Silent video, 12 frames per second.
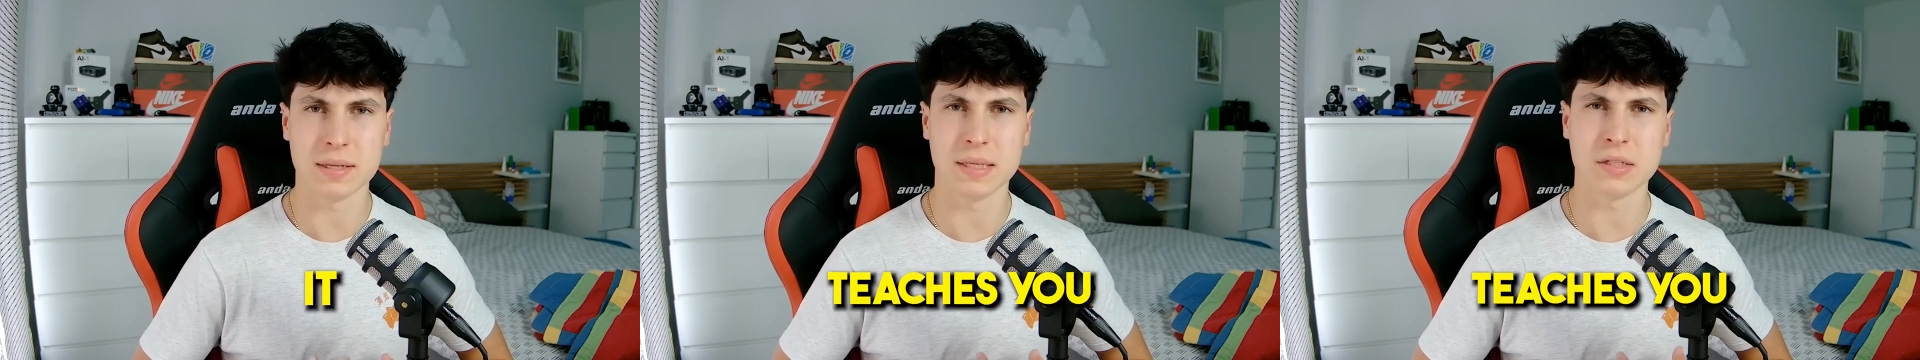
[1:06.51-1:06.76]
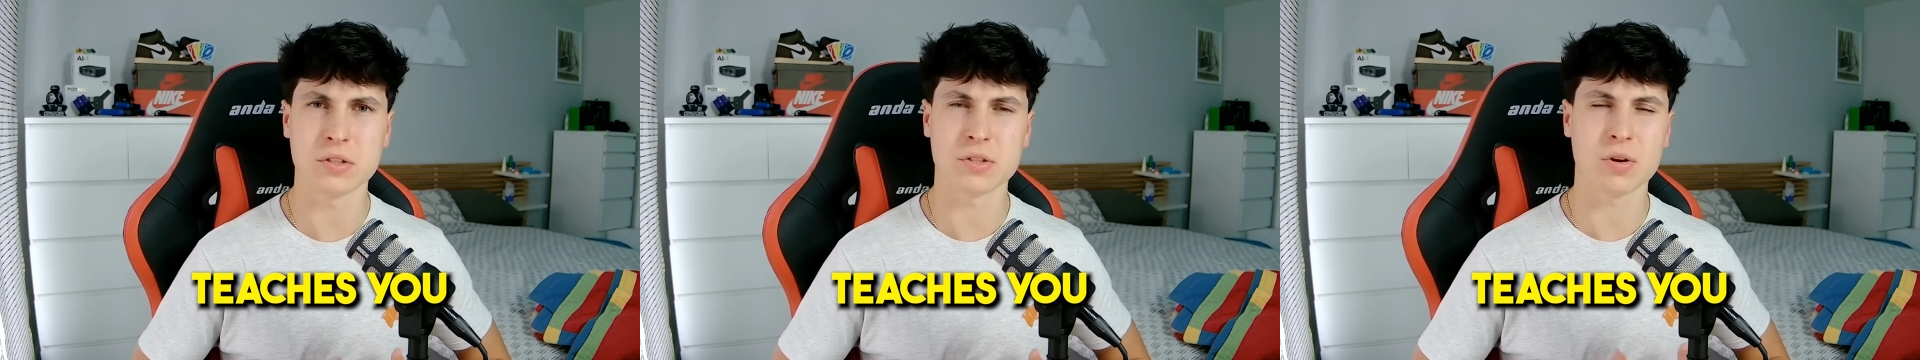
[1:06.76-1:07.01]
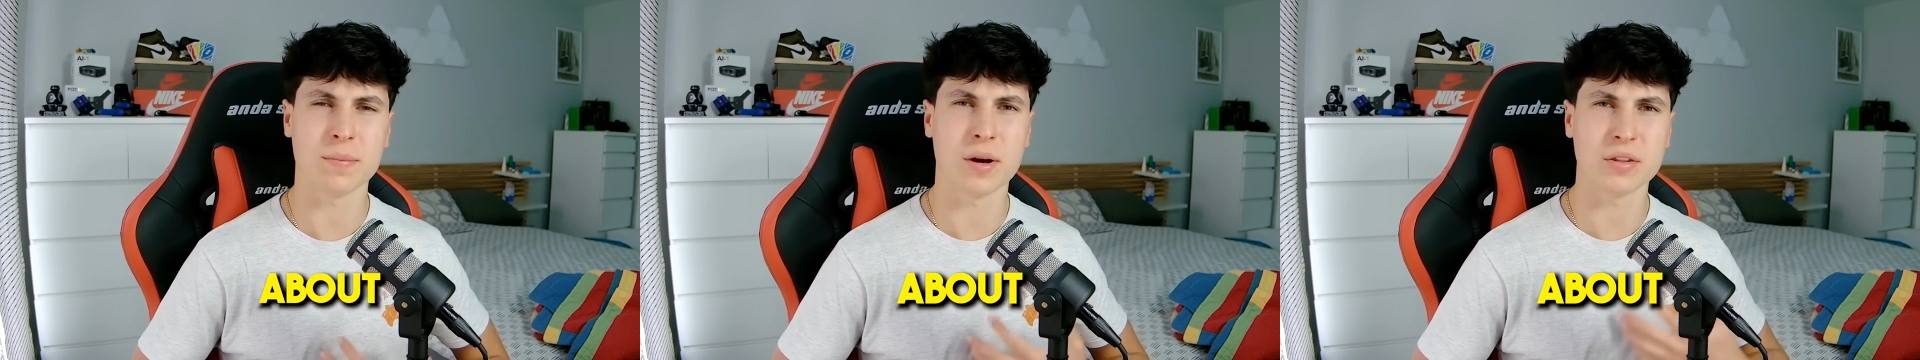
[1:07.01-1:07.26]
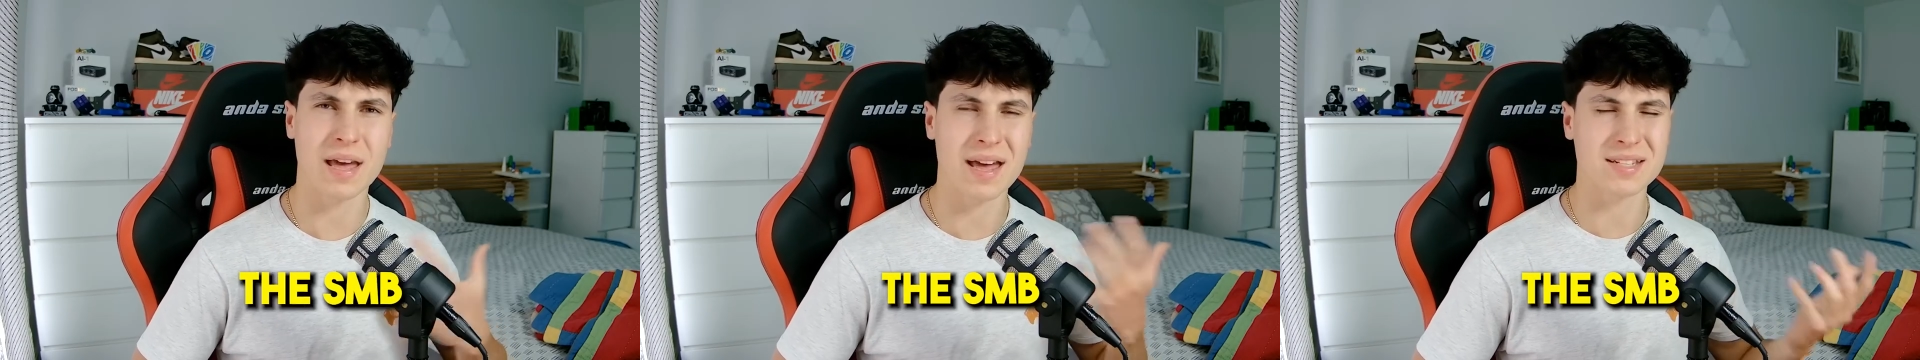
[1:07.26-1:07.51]
It teaches you
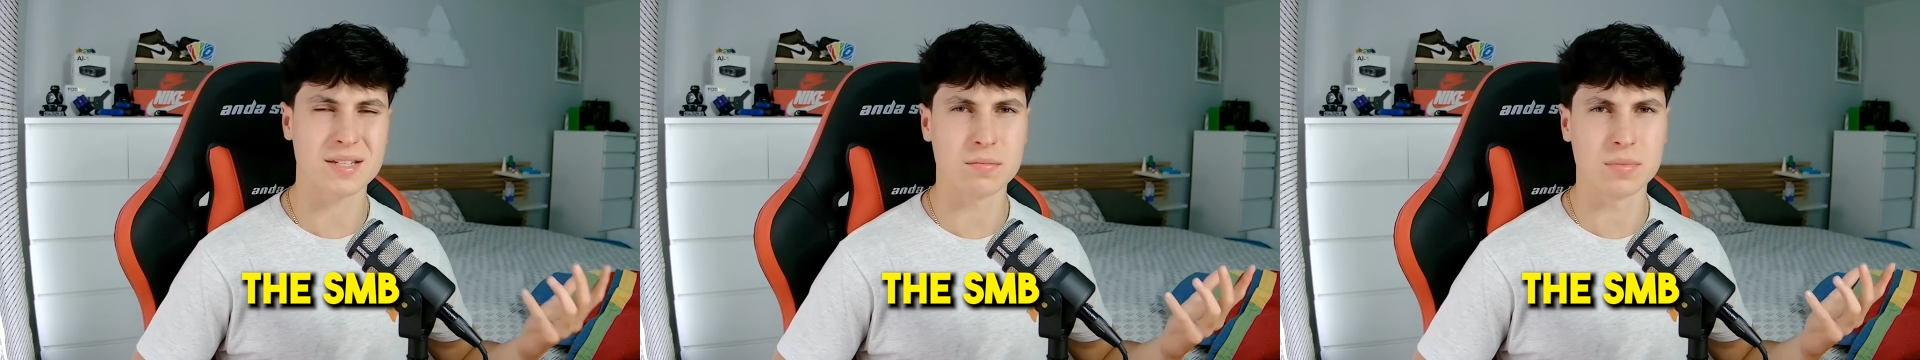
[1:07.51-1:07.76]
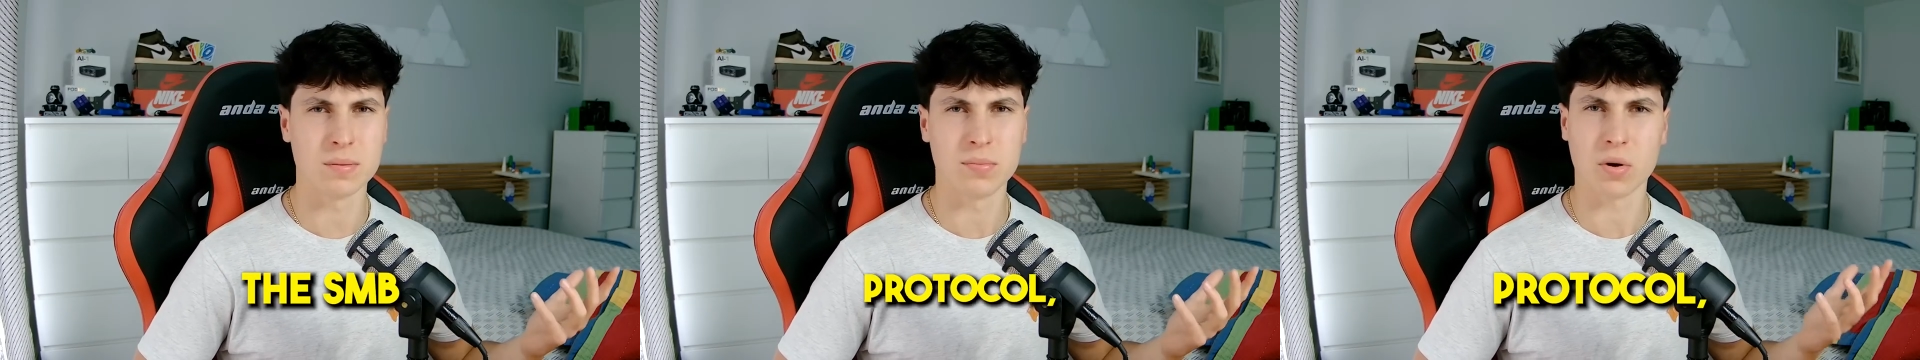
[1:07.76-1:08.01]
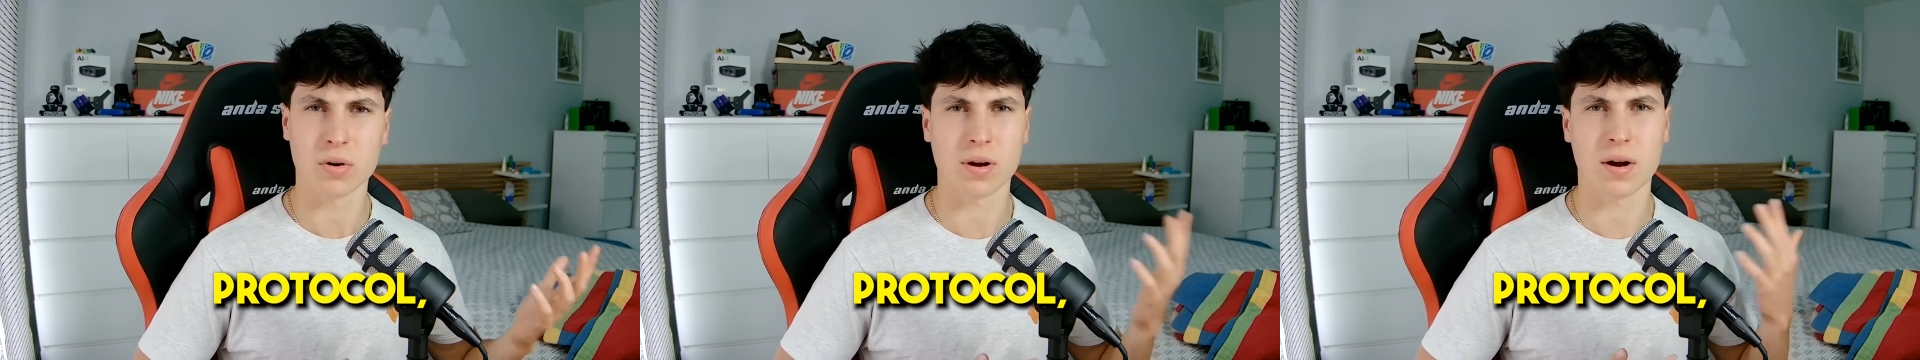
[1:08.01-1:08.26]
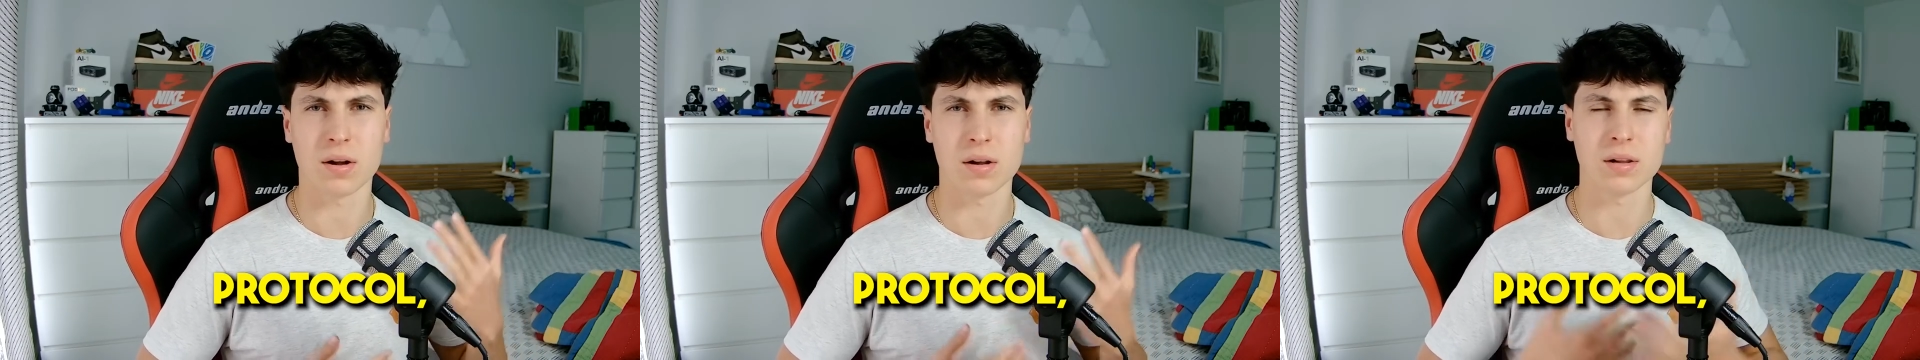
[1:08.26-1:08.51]
about the SMB
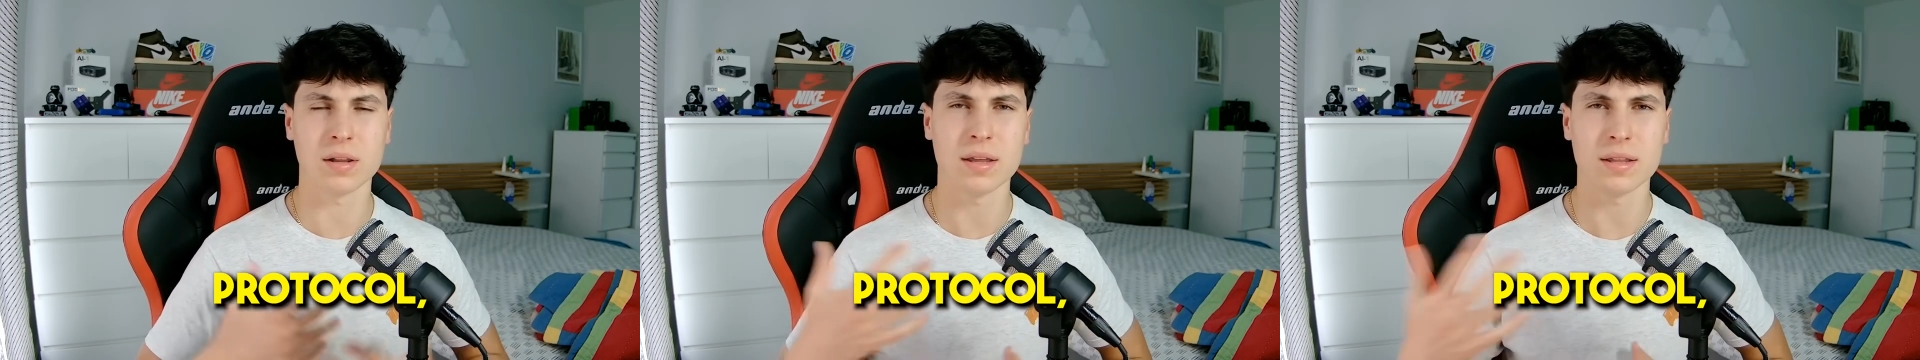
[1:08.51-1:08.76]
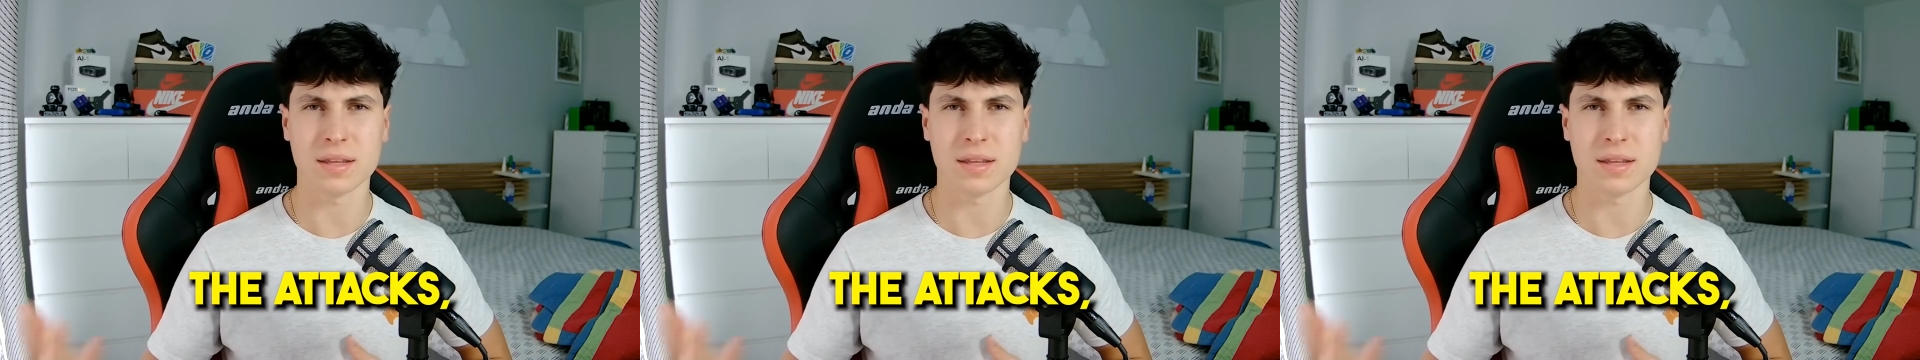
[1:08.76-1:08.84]
protocol,